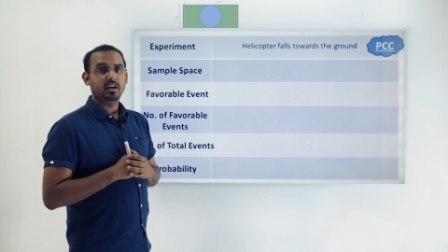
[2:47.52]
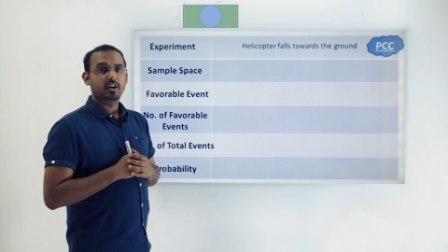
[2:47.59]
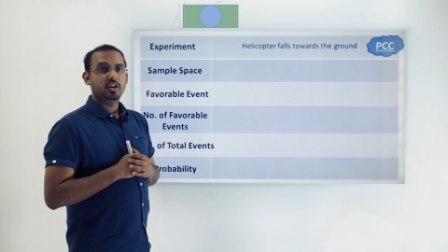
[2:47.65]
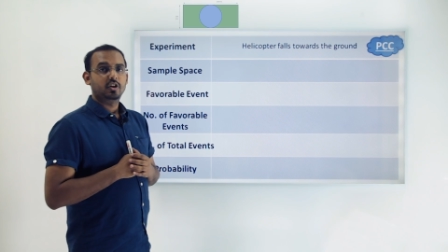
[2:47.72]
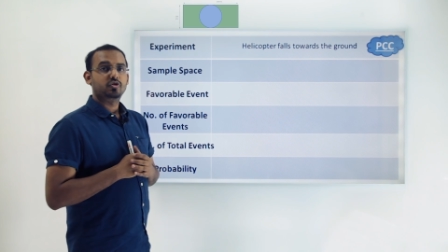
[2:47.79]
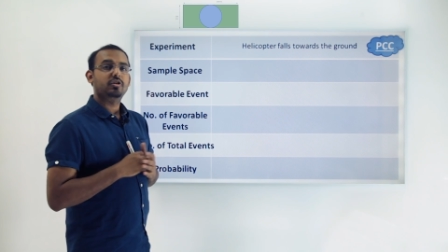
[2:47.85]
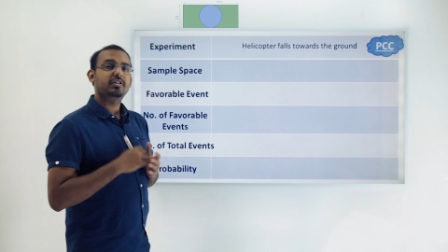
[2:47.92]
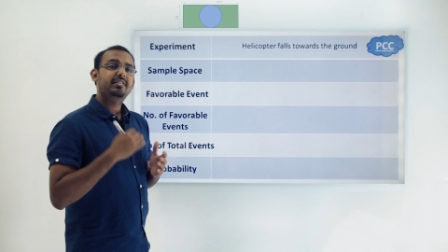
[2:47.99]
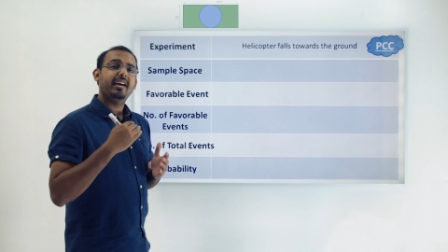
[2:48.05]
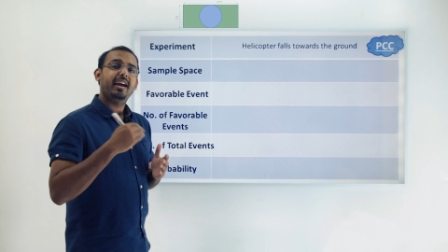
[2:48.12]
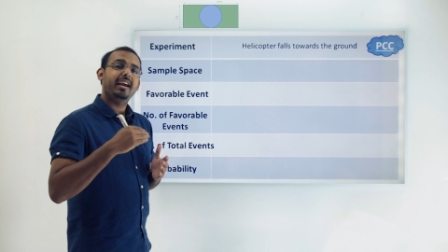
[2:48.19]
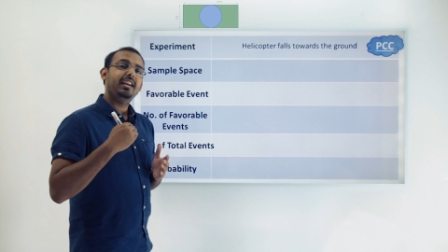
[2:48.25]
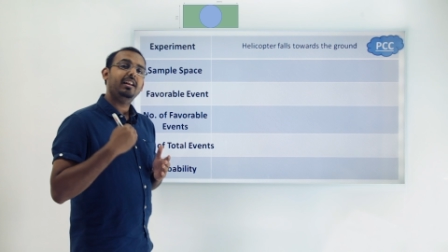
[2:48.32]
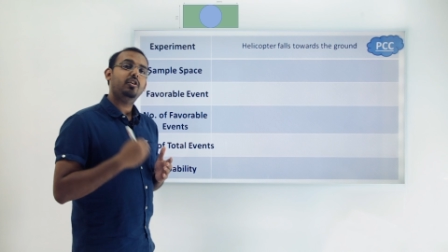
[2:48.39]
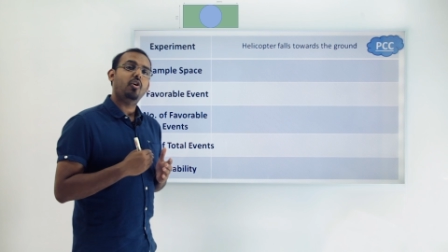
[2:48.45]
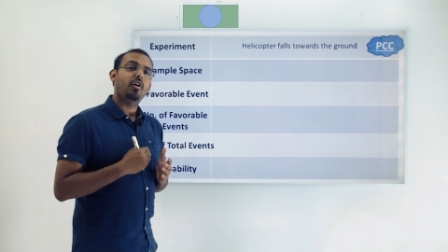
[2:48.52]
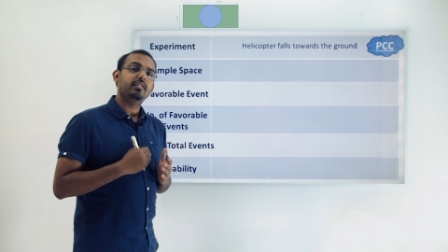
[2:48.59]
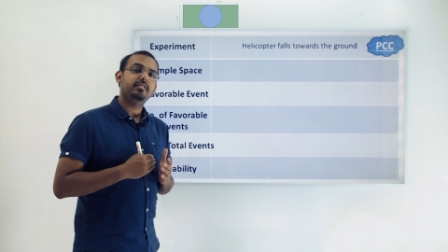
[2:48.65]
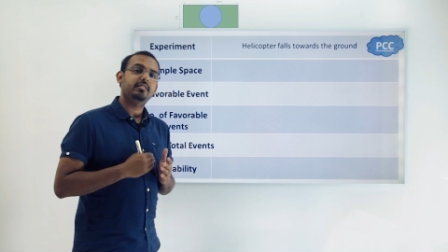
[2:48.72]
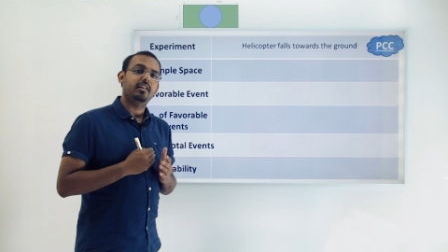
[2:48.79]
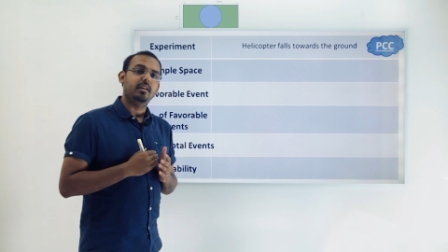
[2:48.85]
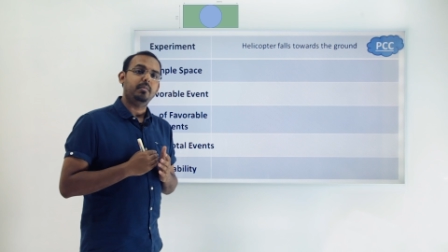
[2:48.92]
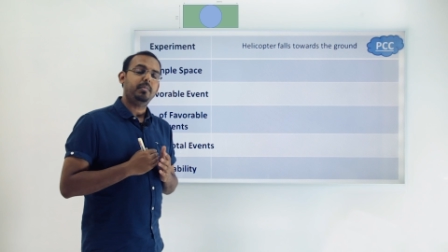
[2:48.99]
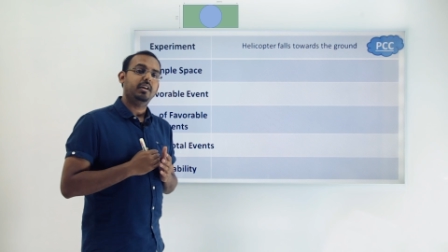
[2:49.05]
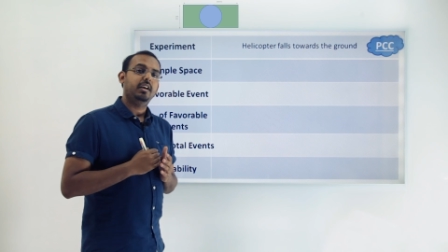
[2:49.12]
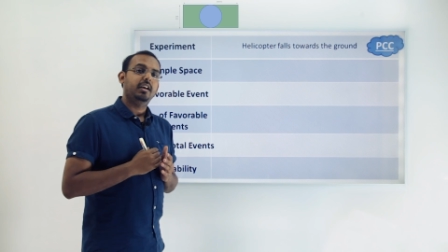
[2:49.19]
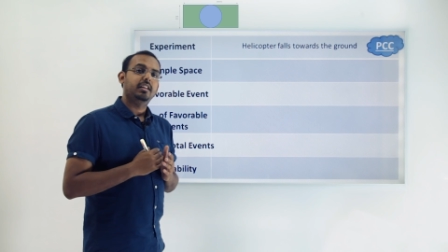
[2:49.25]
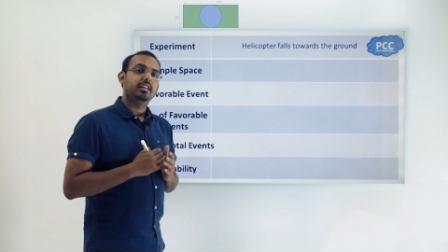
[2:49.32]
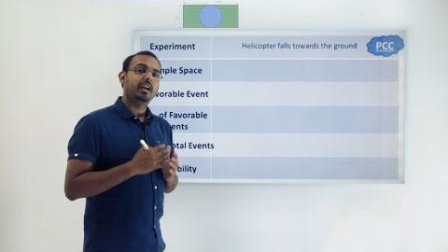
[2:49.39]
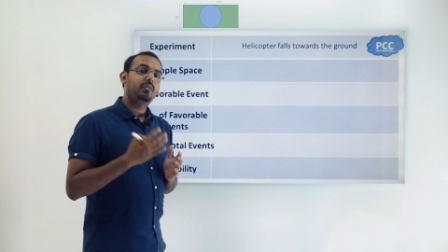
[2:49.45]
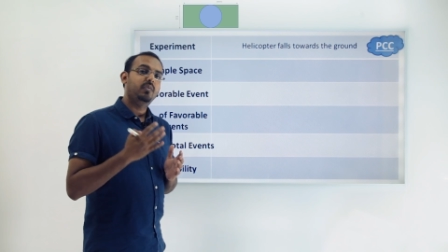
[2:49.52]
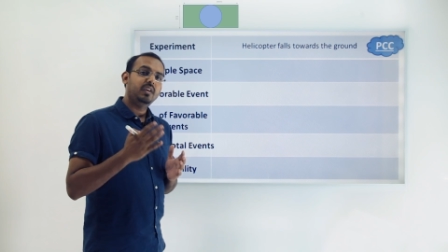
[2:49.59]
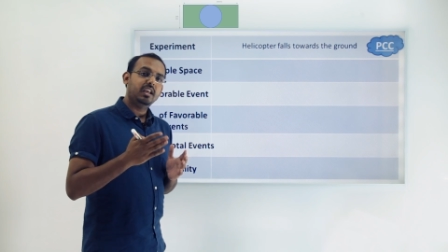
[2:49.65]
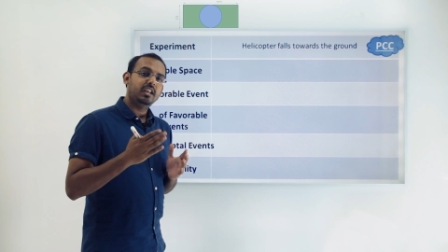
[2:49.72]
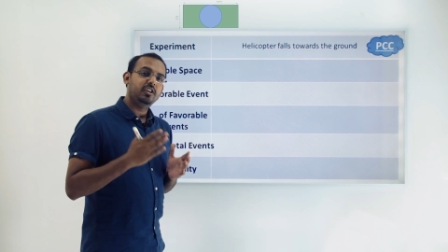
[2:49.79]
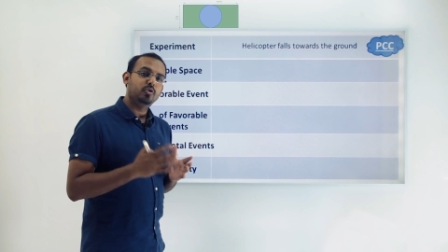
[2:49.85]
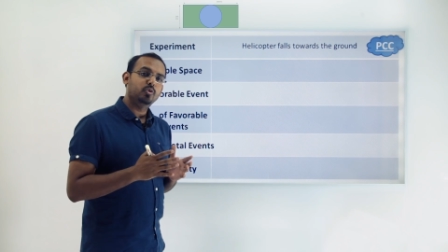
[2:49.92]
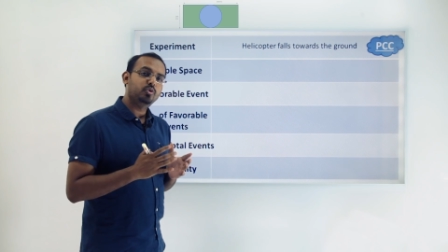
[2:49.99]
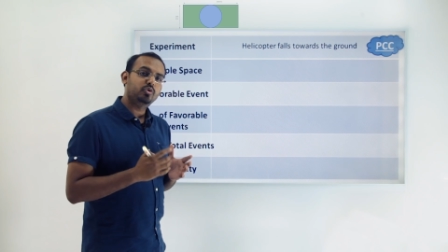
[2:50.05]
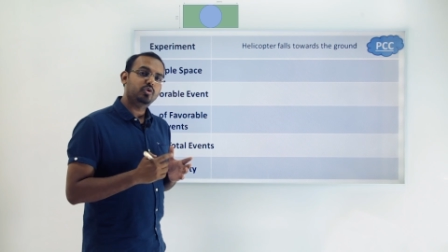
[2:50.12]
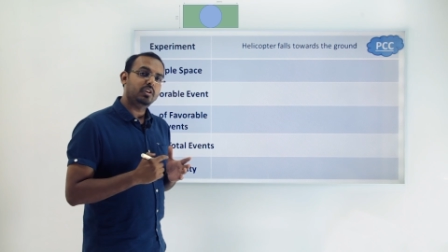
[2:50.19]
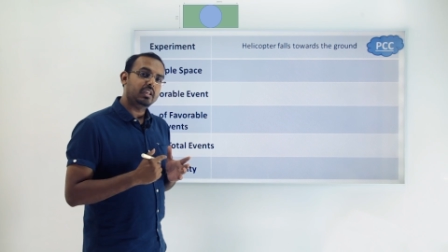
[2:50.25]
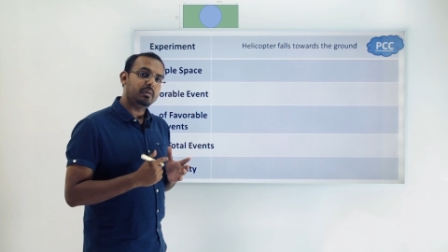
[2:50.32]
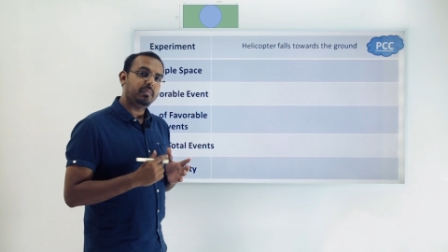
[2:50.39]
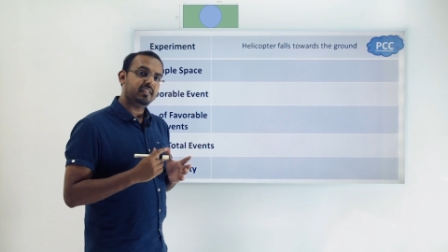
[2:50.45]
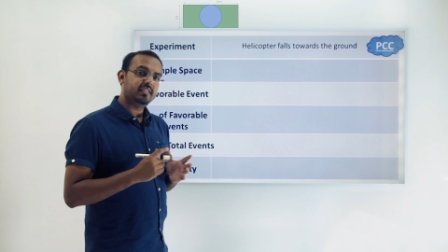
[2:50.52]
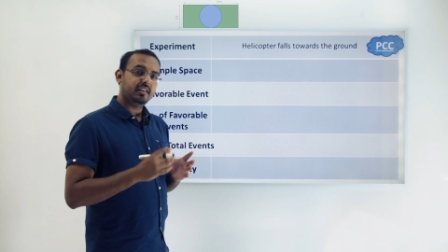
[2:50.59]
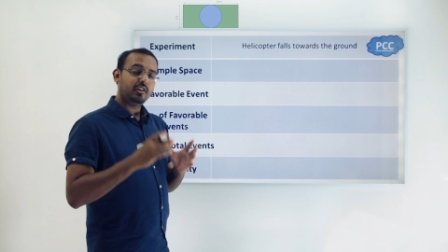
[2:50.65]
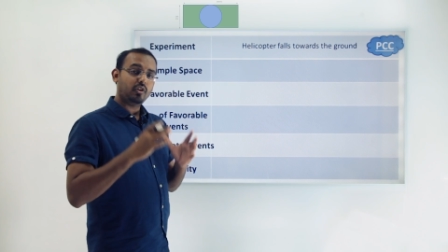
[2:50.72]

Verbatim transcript: So is there any concept that we can use to represent